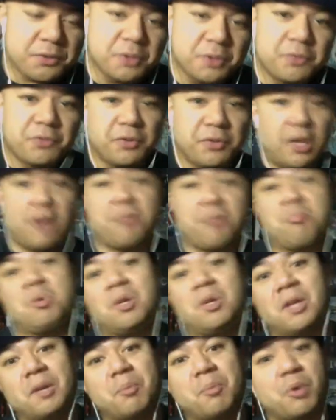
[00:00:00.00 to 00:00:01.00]

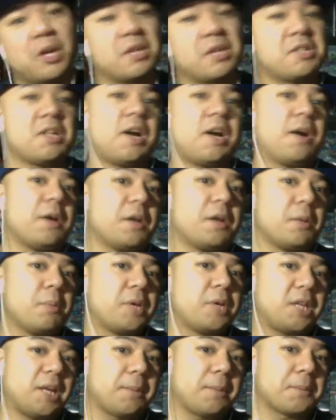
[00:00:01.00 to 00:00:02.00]
FBA branched out and it
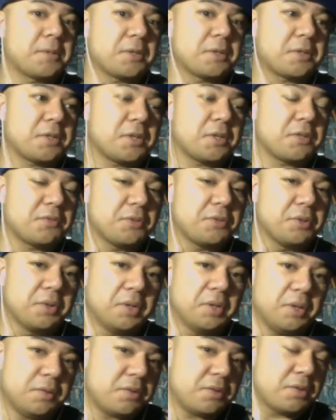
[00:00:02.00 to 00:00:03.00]
became successful,
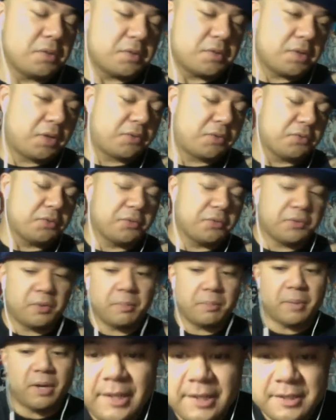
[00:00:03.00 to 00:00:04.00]
and it's successful for
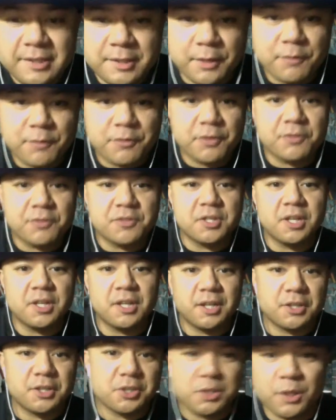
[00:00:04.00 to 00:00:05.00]
about
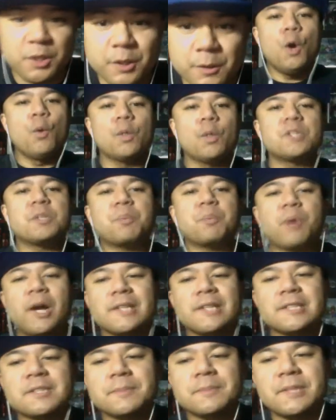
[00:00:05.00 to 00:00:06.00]
10-15-ish years. What
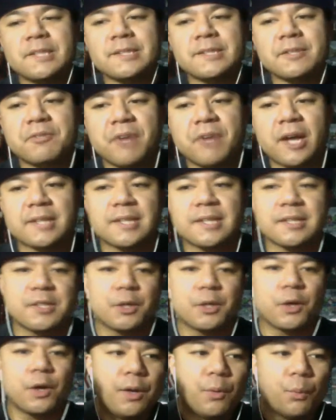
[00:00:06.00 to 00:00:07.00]
surprises me is the fact that
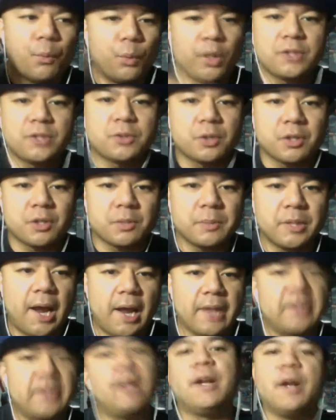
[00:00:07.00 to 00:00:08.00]
there are one
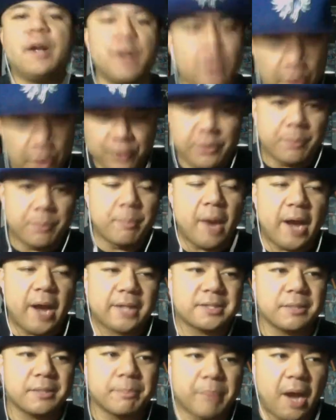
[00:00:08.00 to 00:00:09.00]
tournament and then another
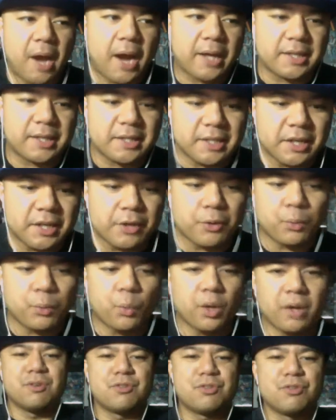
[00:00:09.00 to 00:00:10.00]
back-to-back year
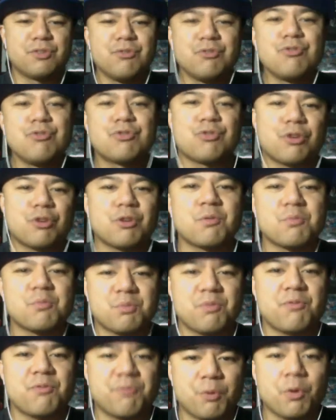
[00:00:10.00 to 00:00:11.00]
where two new
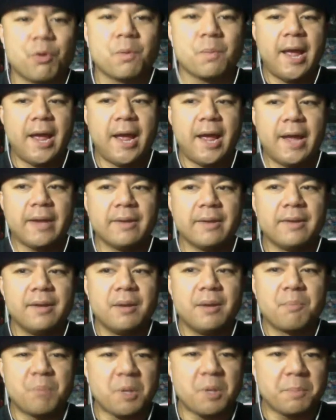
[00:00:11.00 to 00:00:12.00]
tournaments were formed, and
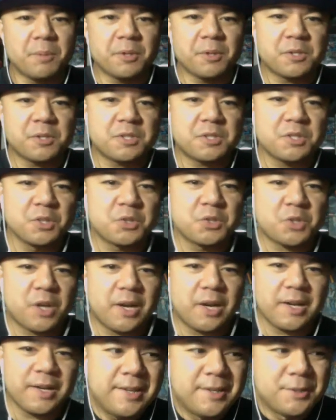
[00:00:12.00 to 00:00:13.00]
people are still
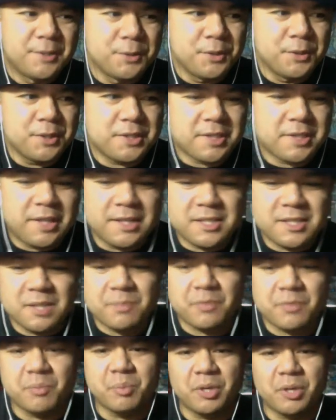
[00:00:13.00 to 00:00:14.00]
trying to do this
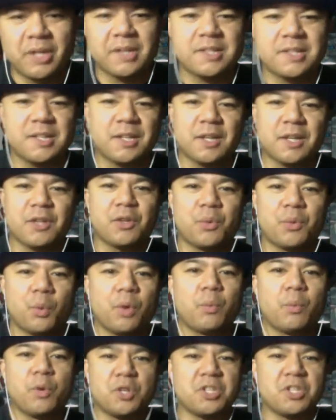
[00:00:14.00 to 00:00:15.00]
concept of bringing it together
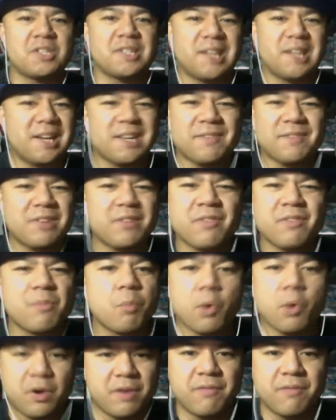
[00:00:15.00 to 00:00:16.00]
when we're just getting even
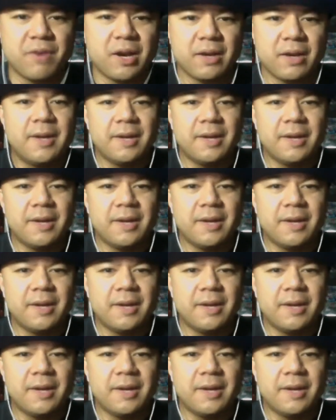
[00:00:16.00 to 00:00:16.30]
more divided.